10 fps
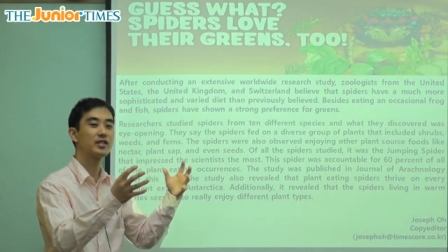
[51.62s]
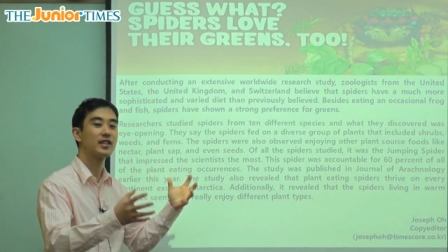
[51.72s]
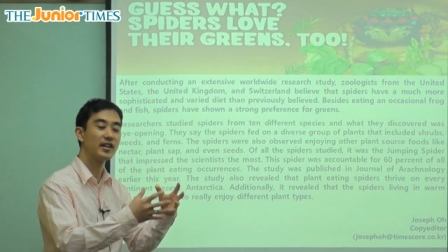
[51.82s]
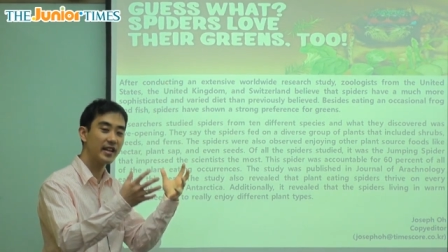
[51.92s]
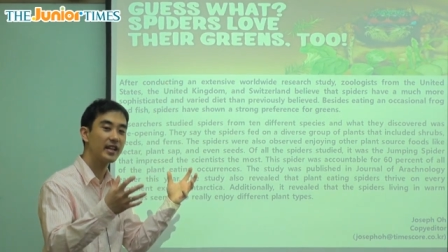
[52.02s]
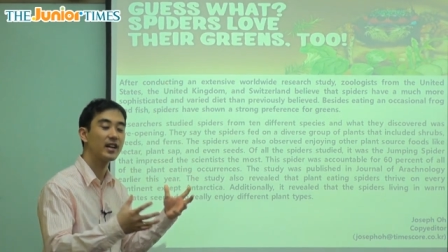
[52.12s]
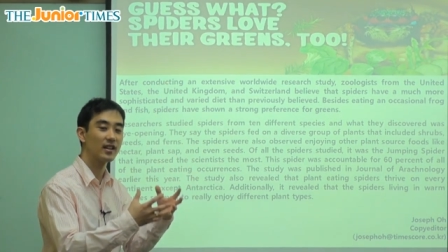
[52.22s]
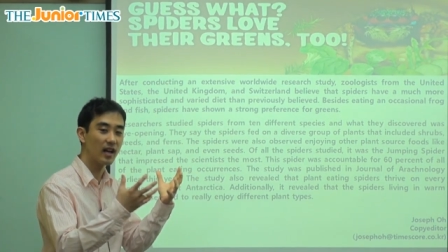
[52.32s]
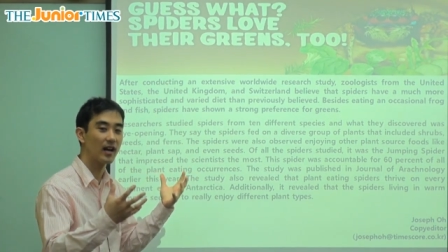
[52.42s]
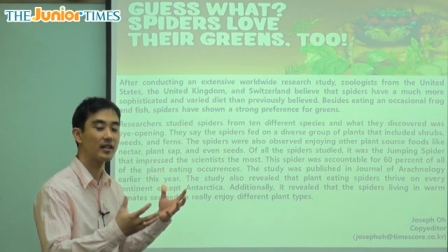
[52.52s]
studying a
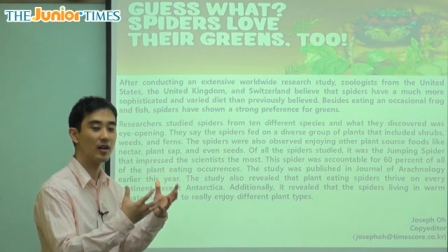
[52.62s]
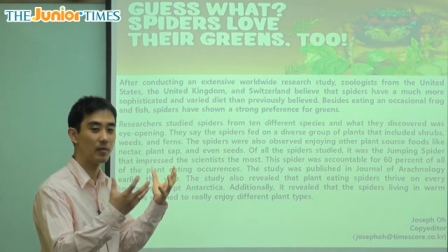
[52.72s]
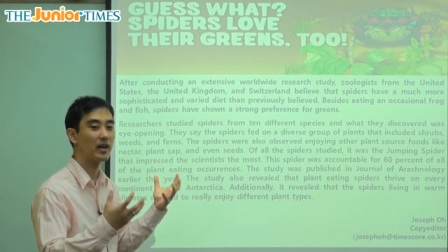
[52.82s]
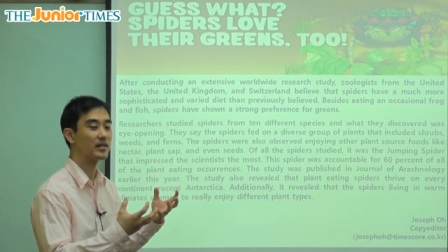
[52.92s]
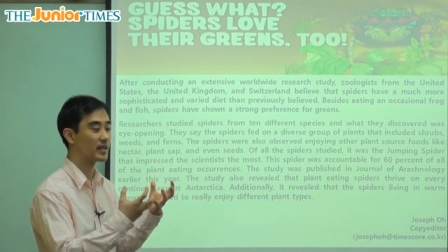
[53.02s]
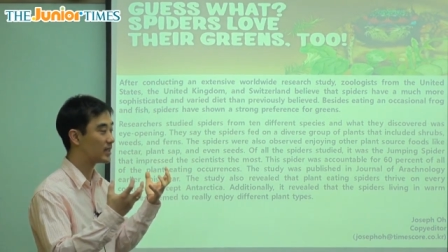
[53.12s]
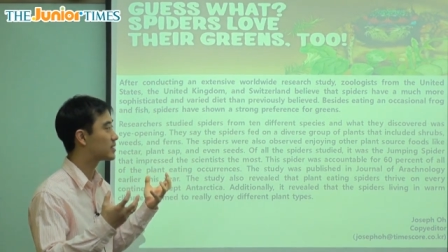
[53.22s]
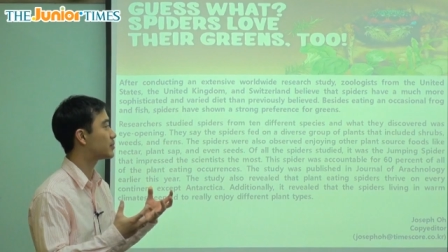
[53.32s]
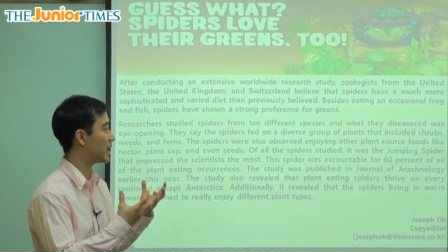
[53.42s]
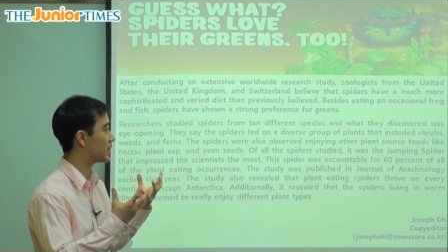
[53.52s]
lot about
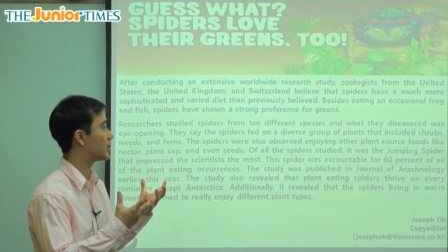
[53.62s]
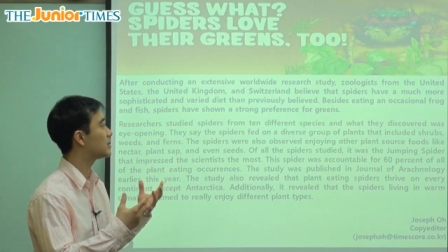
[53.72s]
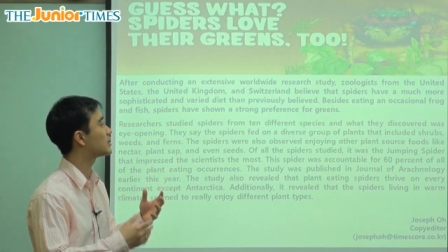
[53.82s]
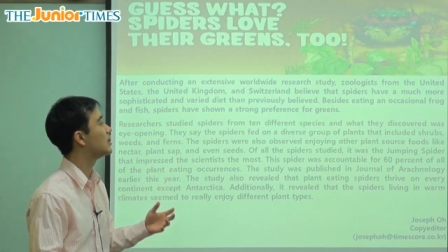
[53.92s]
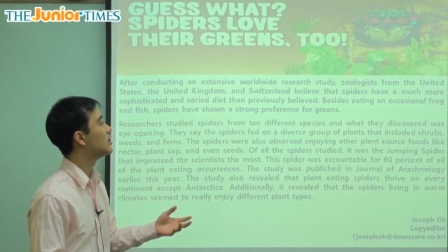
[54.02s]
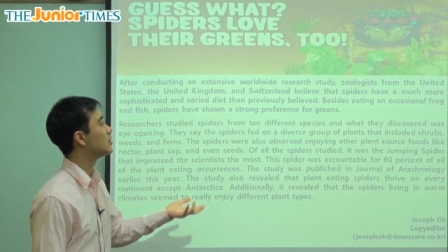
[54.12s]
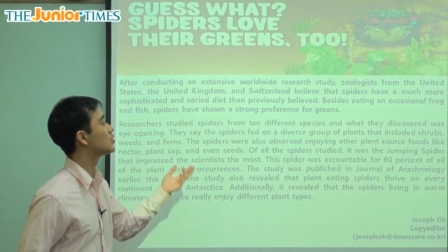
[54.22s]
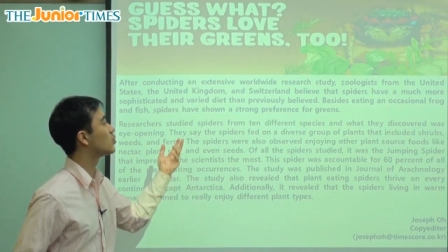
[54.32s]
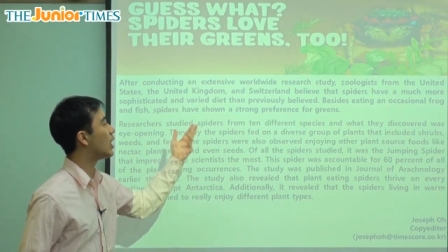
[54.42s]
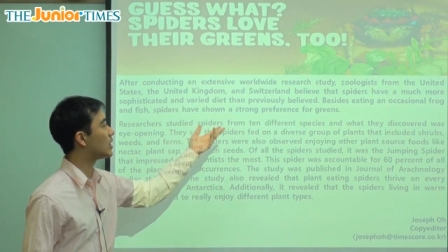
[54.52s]
these spiders.
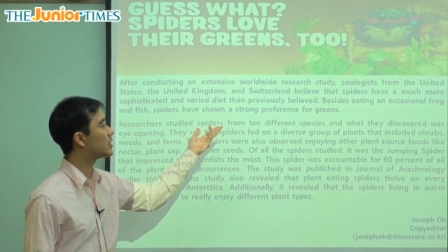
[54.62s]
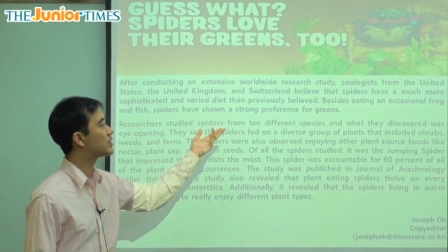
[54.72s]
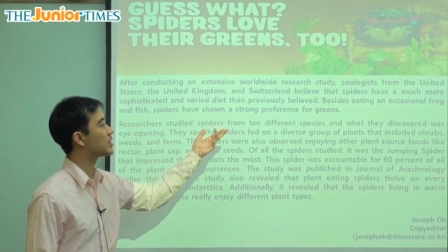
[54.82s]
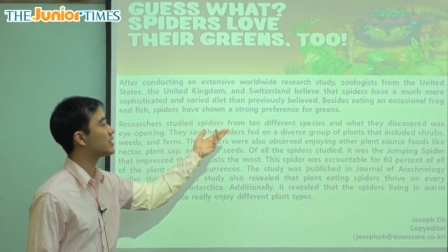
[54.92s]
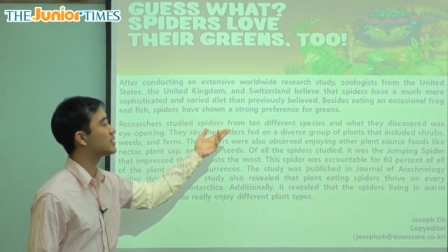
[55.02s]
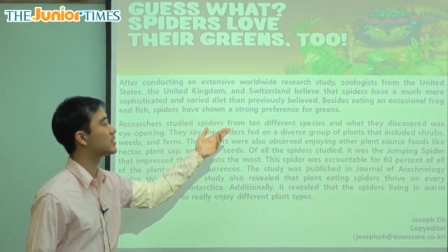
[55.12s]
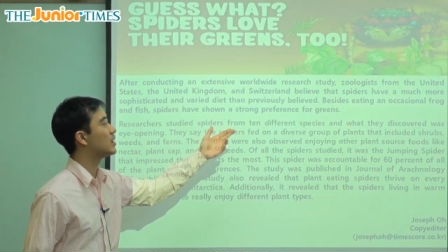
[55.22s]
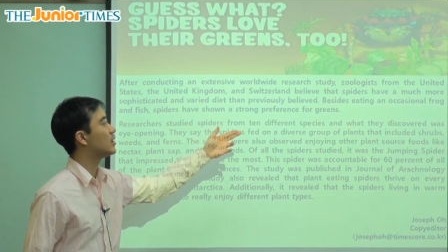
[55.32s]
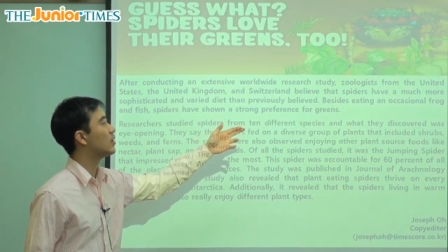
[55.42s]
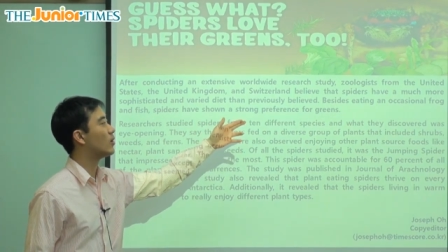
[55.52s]

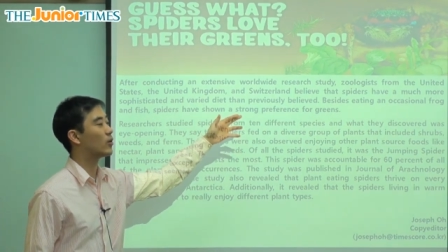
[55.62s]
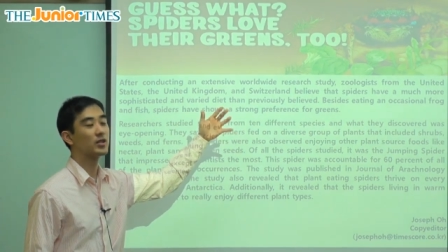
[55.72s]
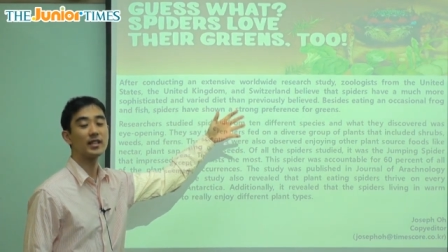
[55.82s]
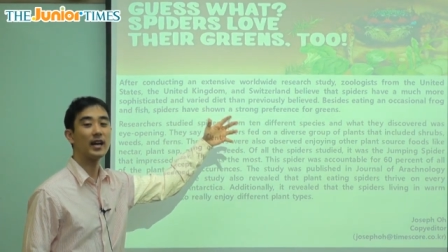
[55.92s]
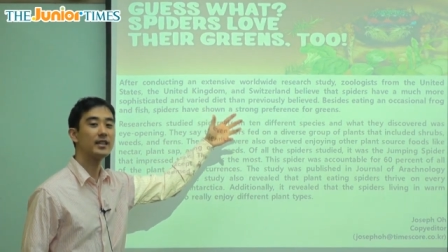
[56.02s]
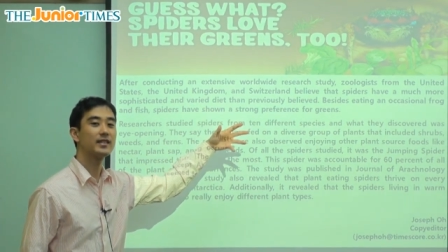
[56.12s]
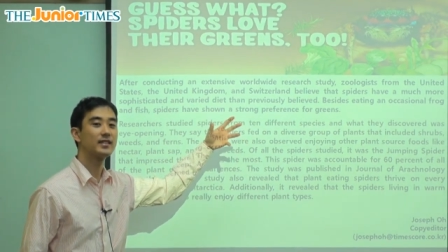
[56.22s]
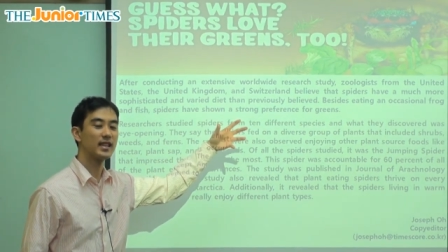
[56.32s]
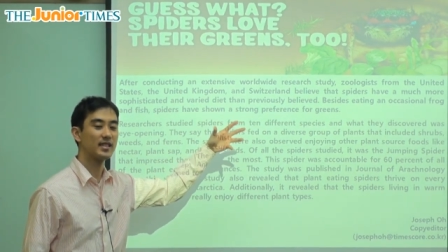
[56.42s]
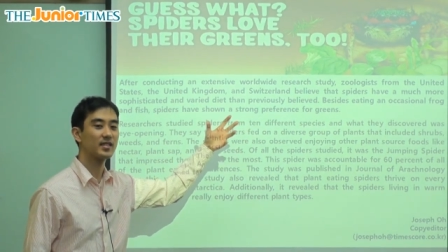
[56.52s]
Zoologists, or
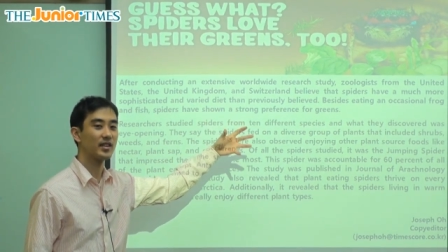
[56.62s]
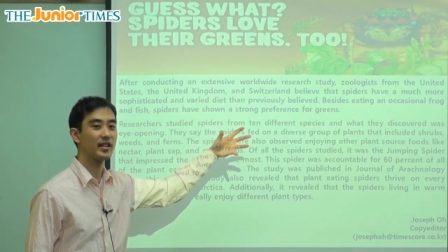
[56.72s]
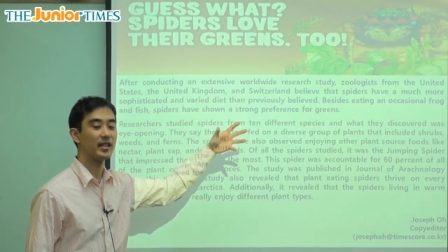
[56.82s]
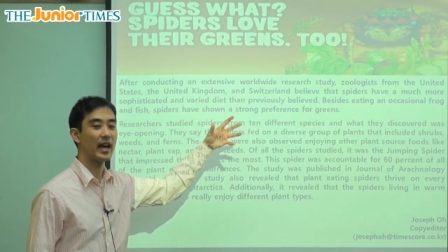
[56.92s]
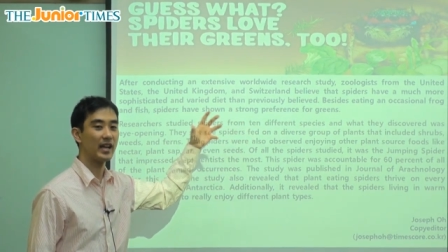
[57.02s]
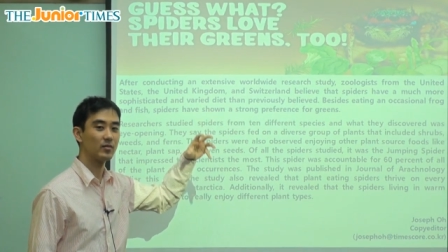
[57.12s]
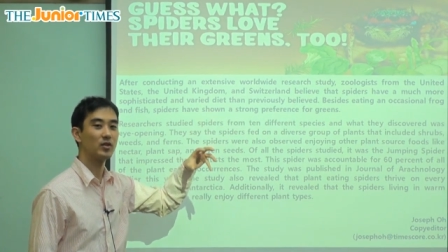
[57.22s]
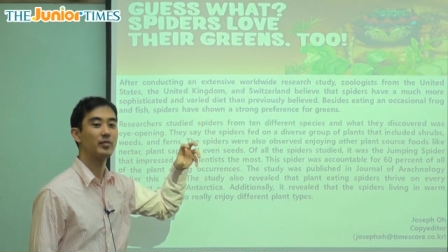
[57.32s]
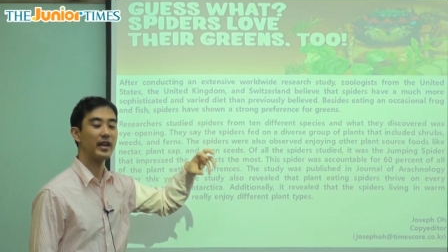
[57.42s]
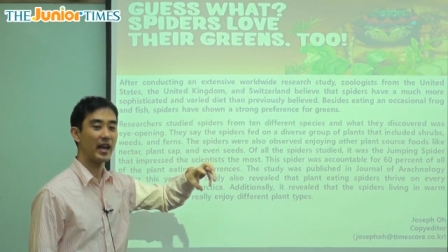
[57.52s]
scientists that study
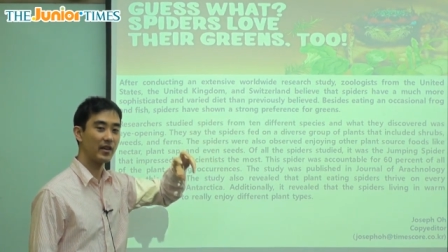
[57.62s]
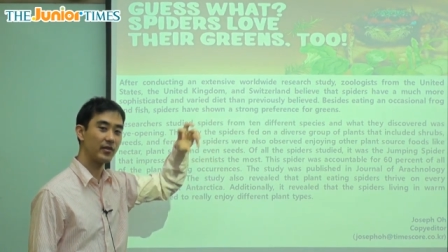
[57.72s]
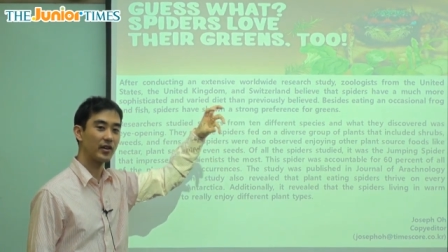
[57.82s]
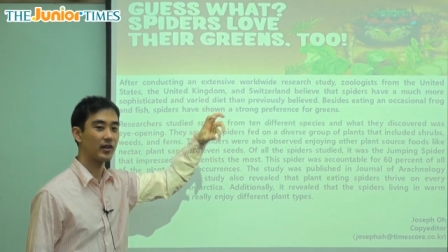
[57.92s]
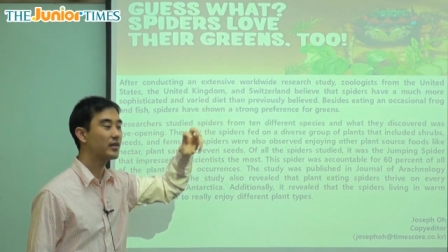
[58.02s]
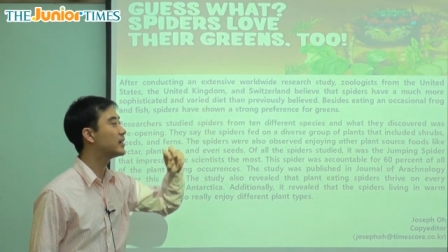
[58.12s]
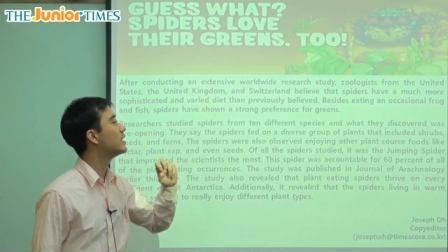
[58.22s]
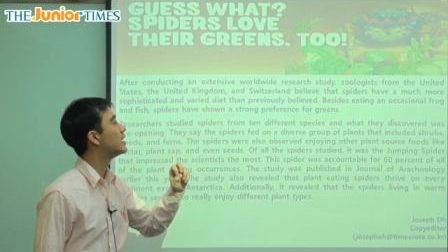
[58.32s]
animal behavior,